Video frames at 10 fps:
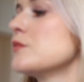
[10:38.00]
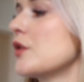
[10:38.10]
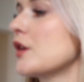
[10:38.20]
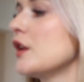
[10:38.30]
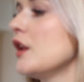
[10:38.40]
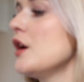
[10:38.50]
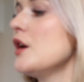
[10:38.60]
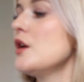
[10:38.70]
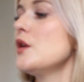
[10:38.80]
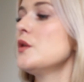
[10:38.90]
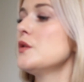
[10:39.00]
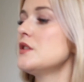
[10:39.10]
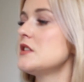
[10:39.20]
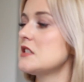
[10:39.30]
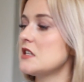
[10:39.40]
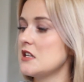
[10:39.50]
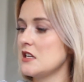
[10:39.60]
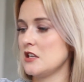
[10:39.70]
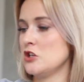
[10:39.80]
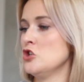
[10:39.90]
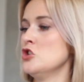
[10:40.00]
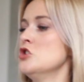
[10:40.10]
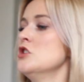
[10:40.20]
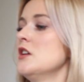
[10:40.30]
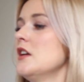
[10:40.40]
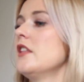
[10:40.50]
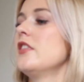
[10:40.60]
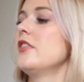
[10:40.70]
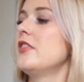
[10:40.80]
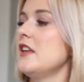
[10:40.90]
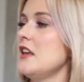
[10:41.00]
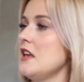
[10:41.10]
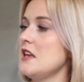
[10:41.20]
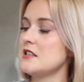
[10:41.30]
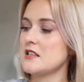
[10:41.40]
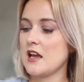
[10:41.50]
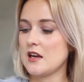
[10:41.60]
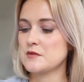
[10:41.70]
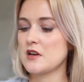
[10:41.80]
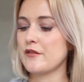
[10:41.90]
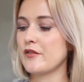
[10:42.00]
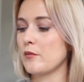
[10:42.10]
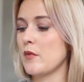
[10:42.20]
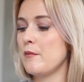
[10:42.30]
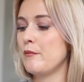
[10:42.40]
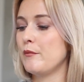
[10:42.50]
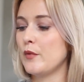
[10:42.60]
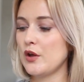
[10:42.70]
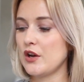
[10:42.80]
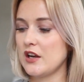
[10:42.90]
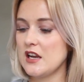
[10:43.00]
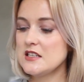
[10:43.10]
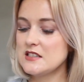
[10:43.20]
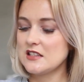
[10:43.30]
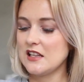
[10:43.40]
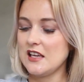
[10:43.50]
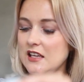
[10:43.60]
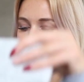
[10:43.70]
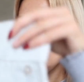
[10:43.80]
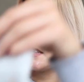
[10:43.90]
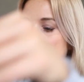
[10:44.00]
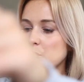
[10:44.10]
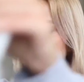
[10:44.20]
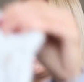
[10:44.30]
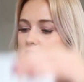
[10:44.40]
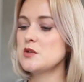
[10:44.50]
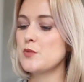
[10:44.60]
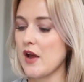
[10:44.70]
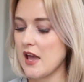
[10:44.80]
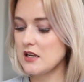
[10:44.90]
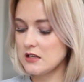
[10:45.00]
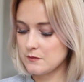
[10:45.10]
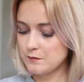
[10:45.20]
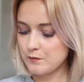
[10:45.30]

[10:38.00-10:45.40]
some more clothes. These items are from Morris Lady, a Swedish brand.